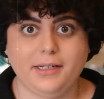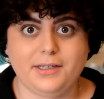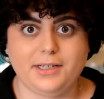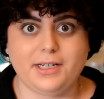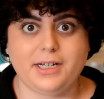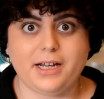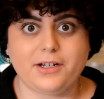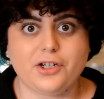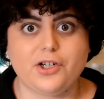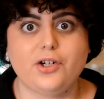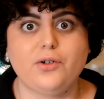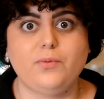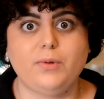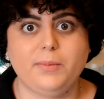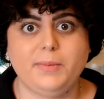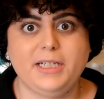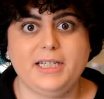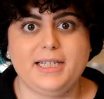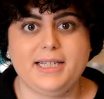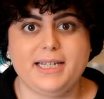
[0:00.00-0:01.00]
International
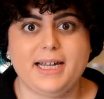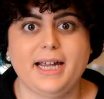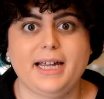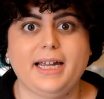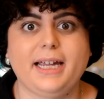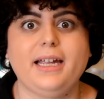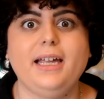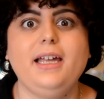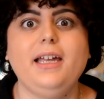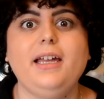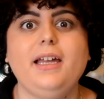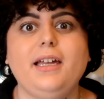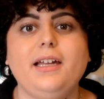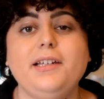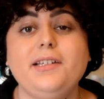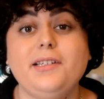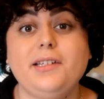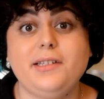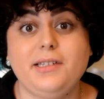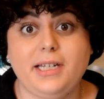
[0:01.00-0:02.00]
Women's Day
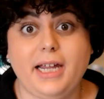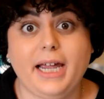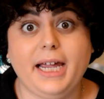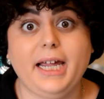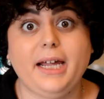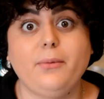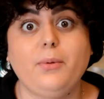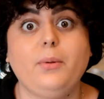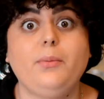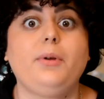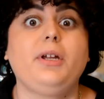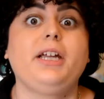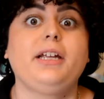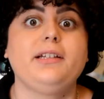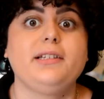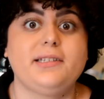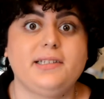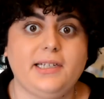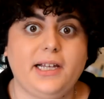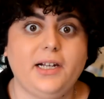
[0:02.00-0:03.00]
is a day where we
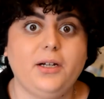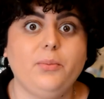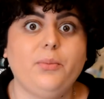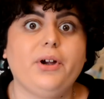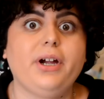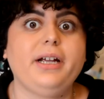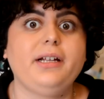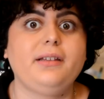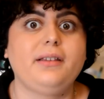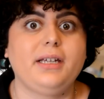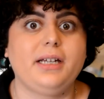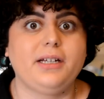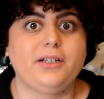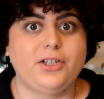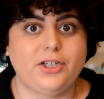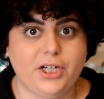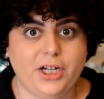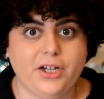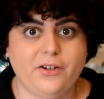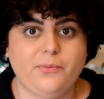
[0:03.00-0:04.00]
can celebrate the
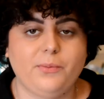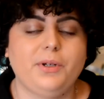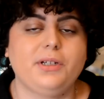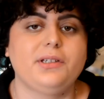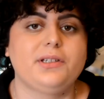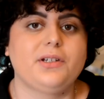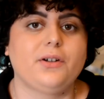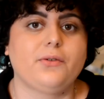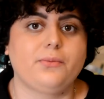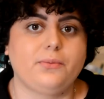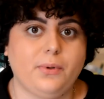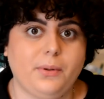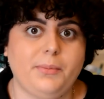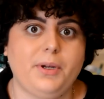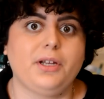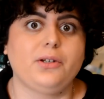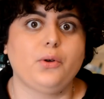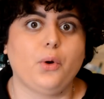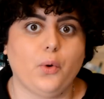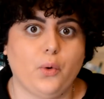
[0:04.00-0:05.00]
achievements of
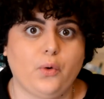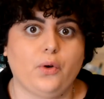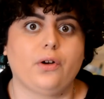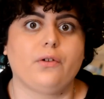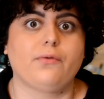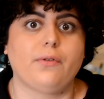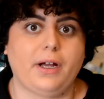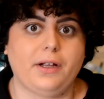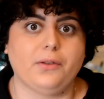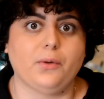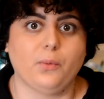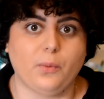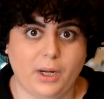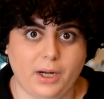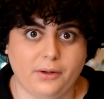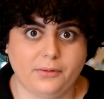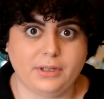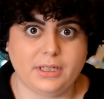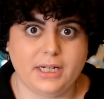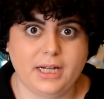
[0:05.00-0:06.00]
women all around the
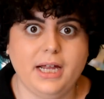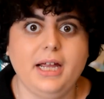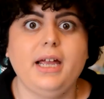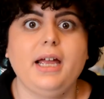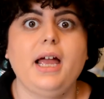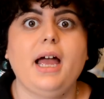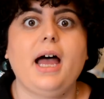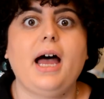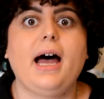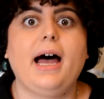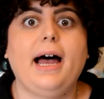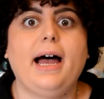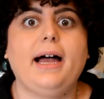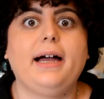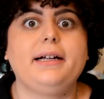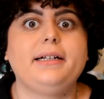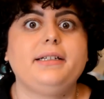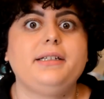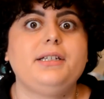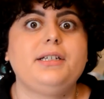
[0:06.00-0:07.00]
world.
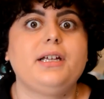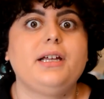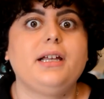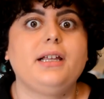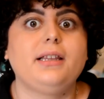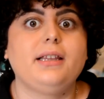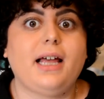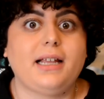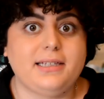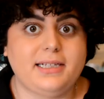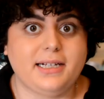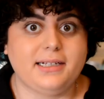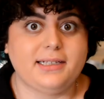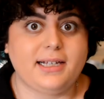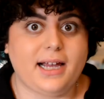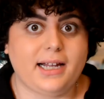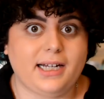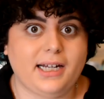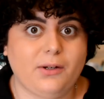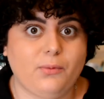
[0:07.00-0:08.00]
And that's
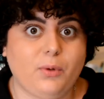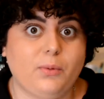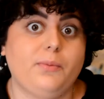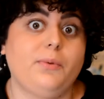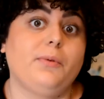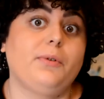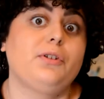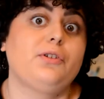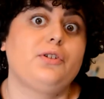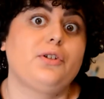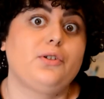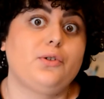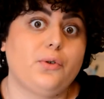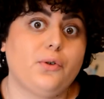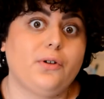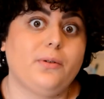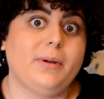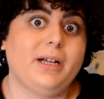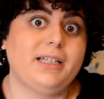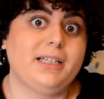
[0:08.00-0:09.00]
exactly what we want to
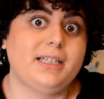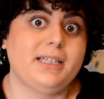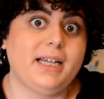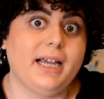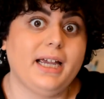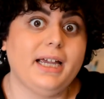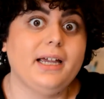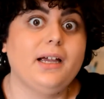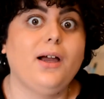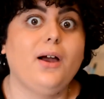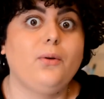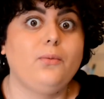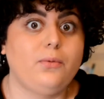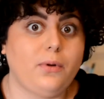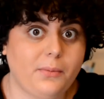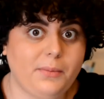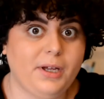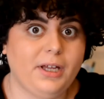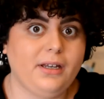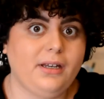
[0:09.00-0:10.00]
talk about today
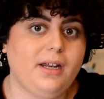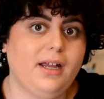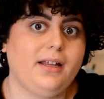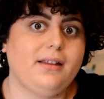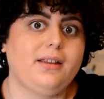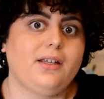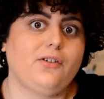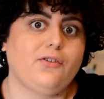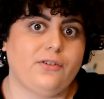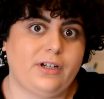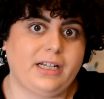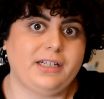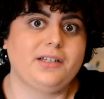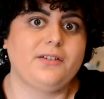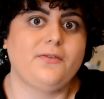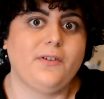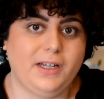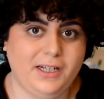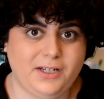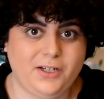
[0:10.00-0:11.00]
women in the
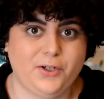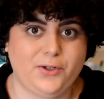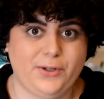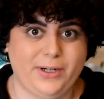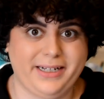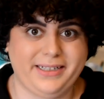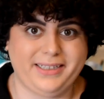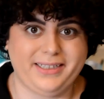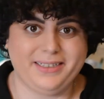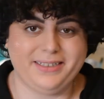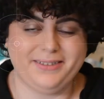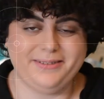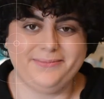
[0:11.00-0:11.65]
creative industries.